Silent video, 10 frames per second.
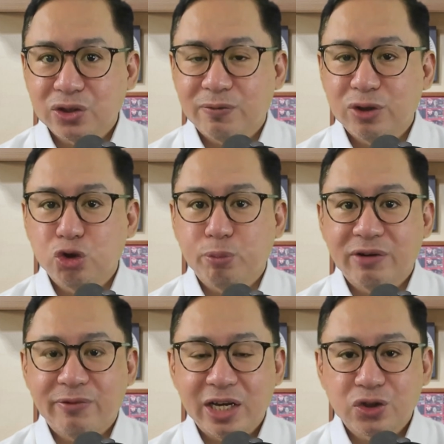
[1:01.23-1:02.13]
of the
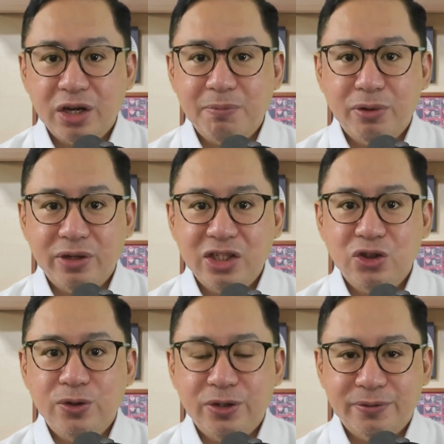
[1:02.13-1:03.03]
Supervisory
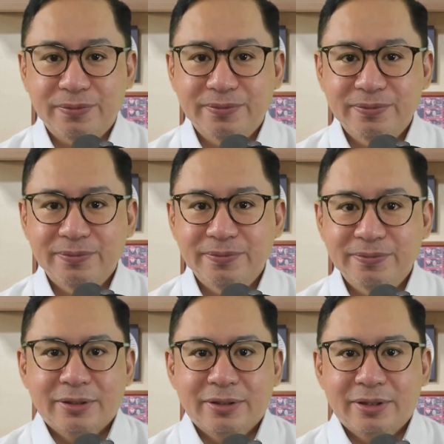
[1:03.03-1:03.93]
Employees Union.
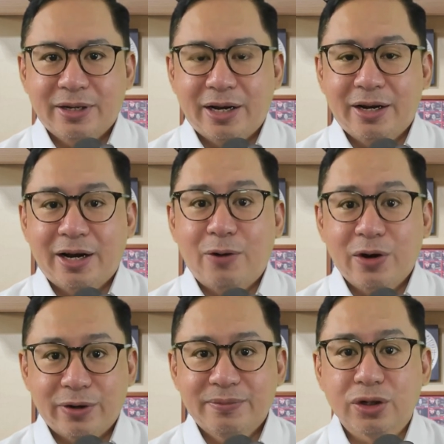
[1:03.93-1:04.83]

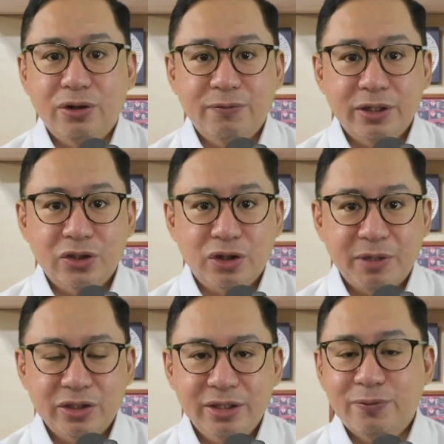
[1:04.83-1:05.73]
However, the Governance
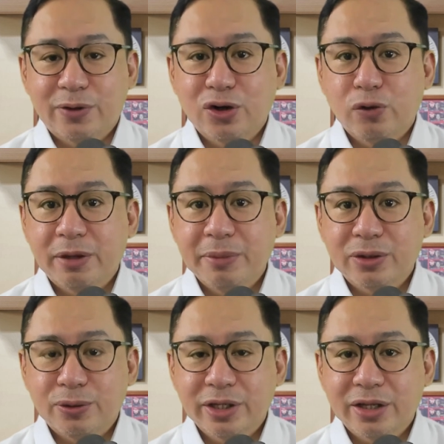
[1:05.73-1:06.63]
Commission for
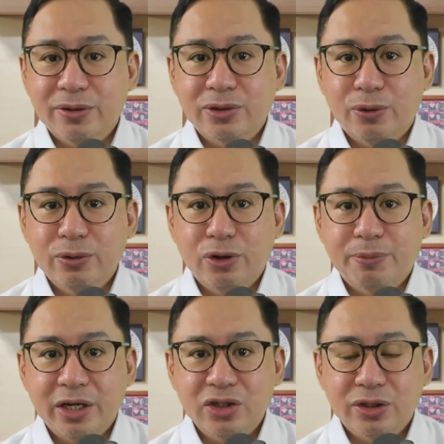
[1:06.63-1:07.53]
Government Owned and Controlled
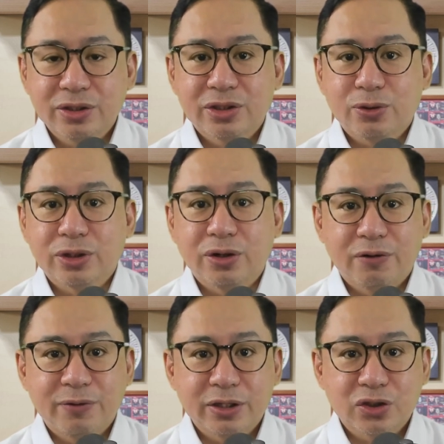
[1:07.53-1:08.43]
Corporations, or the
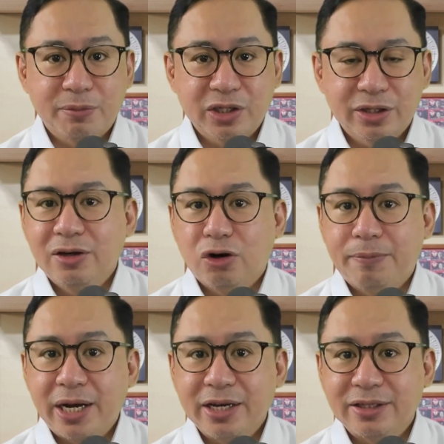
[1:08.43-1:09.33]
Governance Commission,
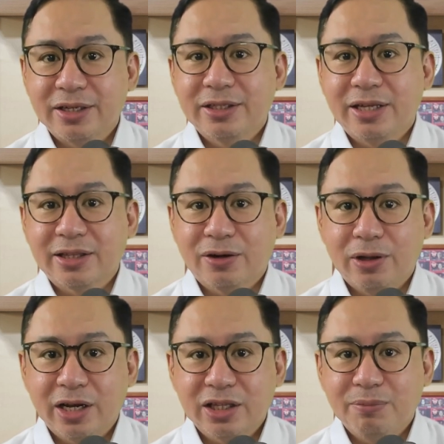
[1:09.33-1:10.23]
opined that the
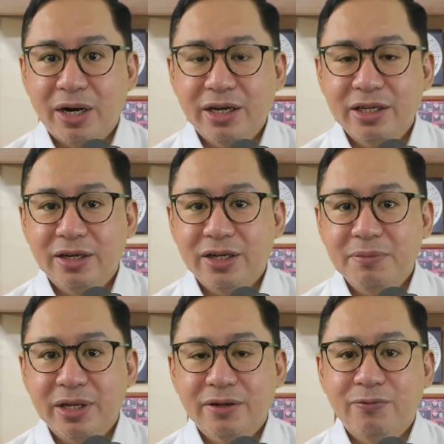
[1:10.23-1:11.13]
collective bargaining
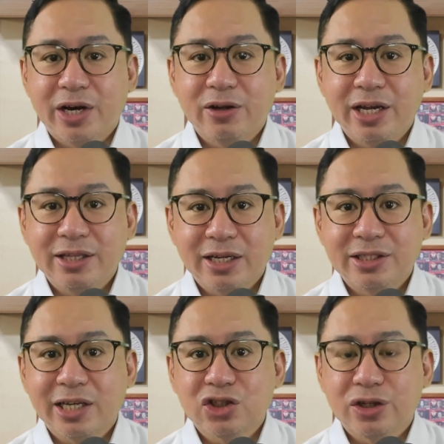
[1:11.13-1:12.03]
agreement
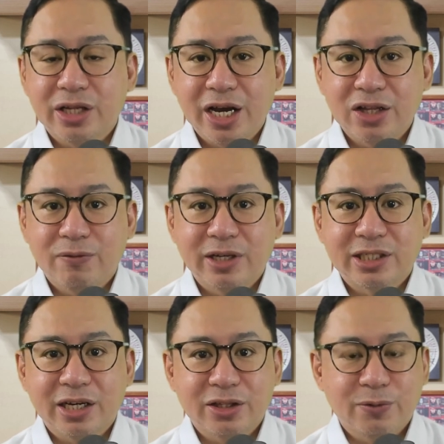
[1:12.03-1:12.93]
violated Section 9 of
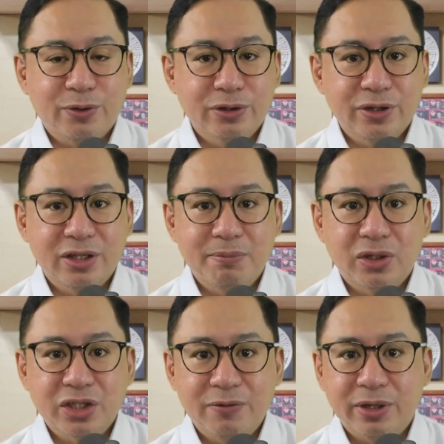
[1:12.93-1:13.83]
Executive Order Number
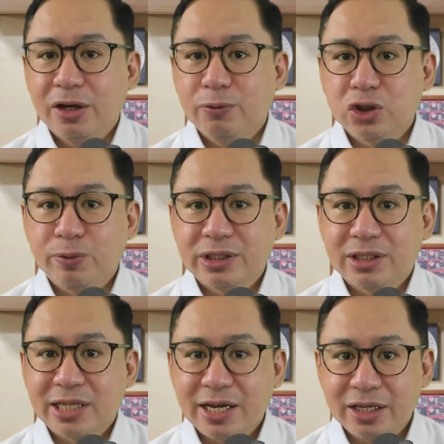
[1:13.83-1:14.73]
no. 7, which was
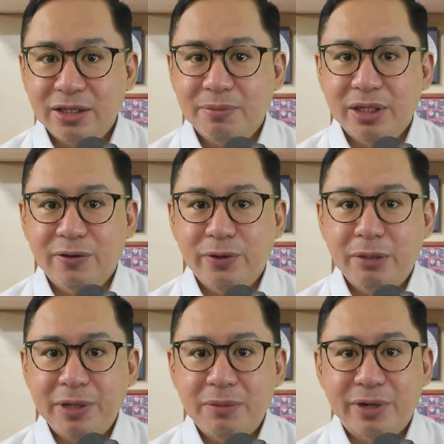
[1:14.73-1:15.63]
signed by the
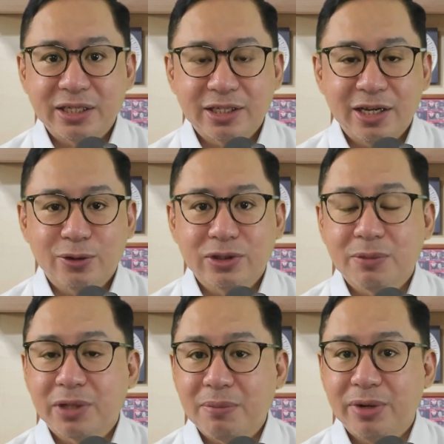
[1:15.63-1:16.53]
Philippine President on
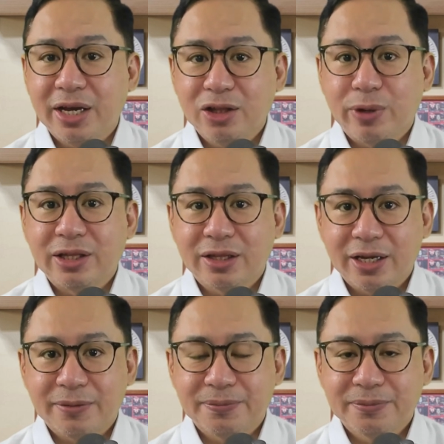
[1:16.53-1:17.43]
September 8,
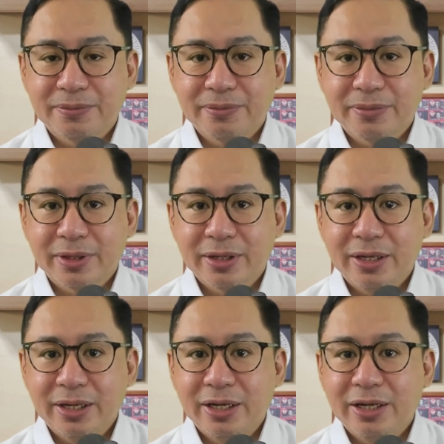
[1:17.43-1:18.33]
2010.
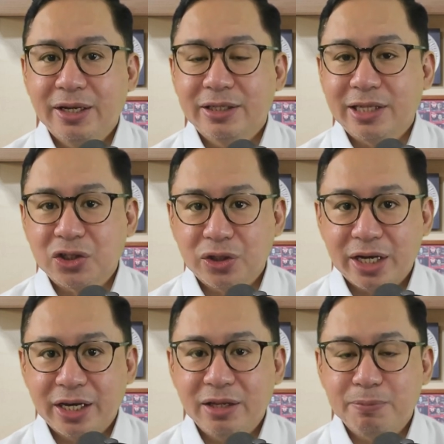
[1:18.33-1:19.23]
Section
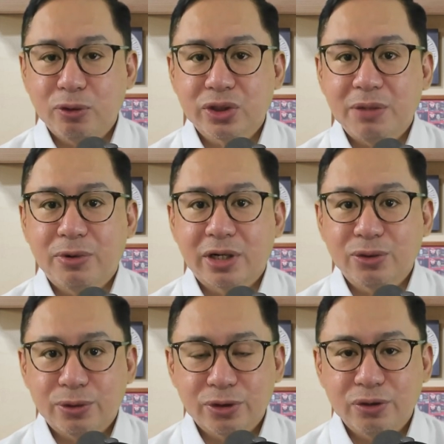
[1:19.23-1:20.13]
9 imposed a
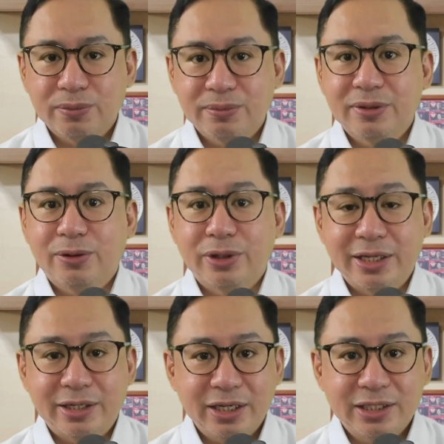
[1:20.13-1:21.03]
moratorium on
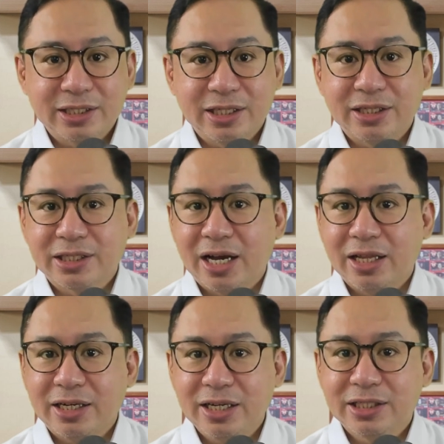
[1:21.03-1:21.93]
increases in the
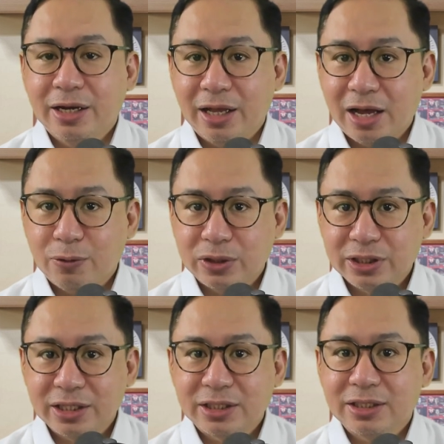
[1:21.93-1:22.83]
salaries,
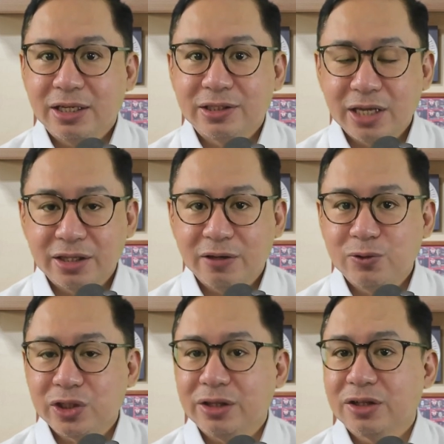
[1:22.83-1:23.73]
allowances,
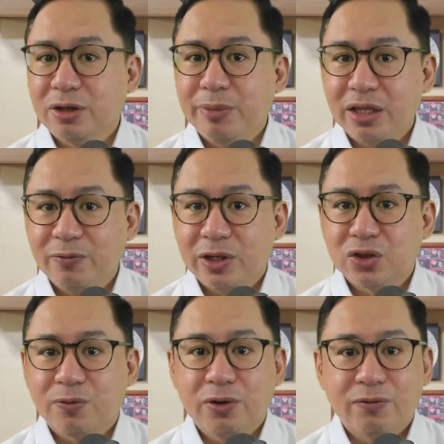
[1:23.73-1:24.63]
incentives, and other
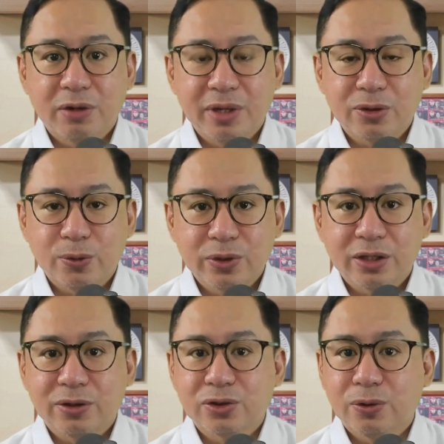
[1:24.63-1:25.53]
benefits of government owned
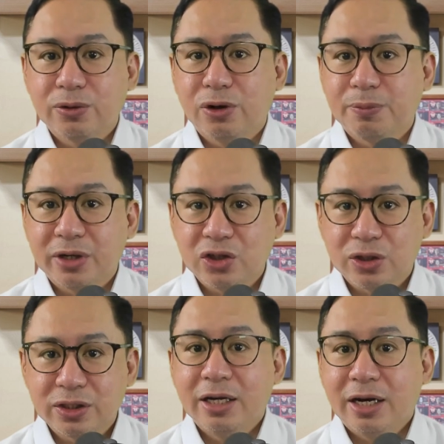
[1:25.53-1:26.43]
and controlled
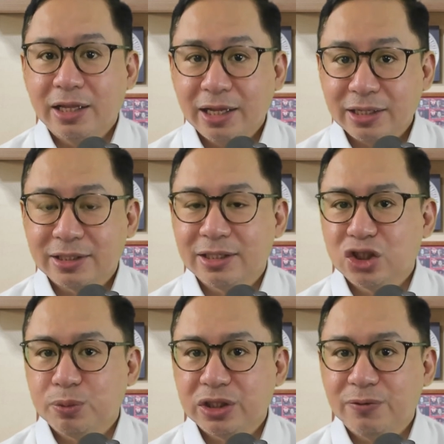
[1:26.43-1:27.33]
corporations unless
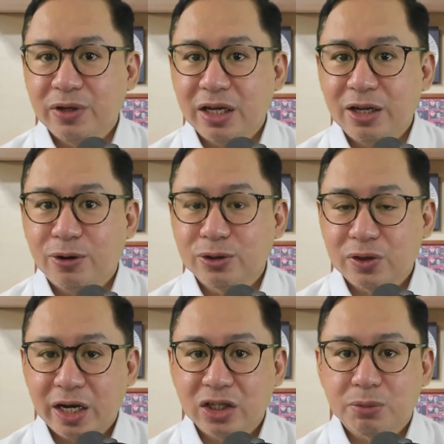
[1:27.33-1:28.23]
specifically
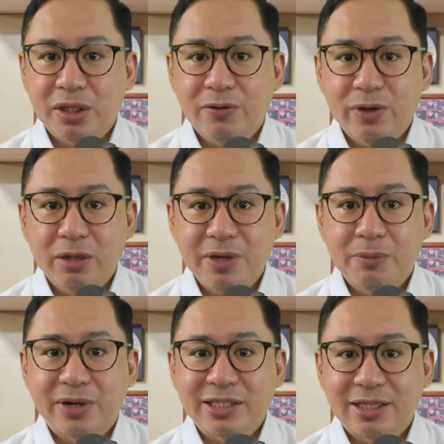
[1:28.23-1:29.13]
authorized by the
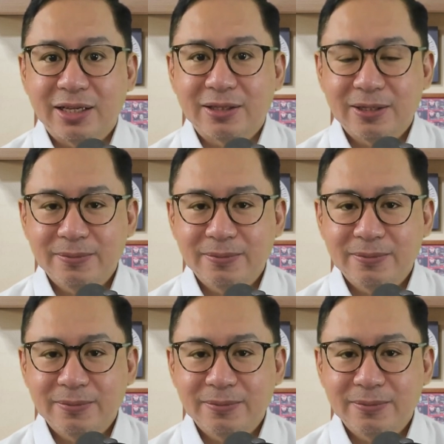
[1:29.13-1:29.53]
Philippine President.